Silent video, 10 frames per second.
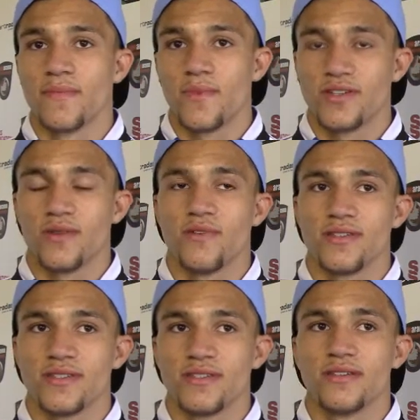which I
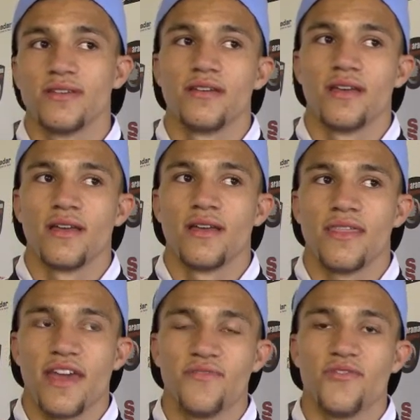was
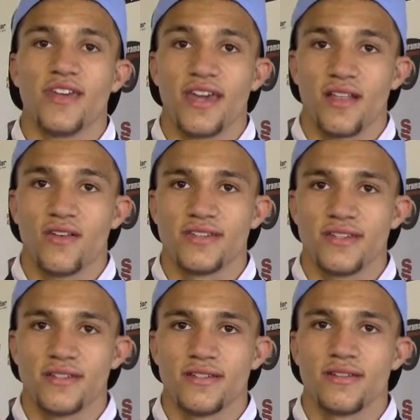there for a year last season.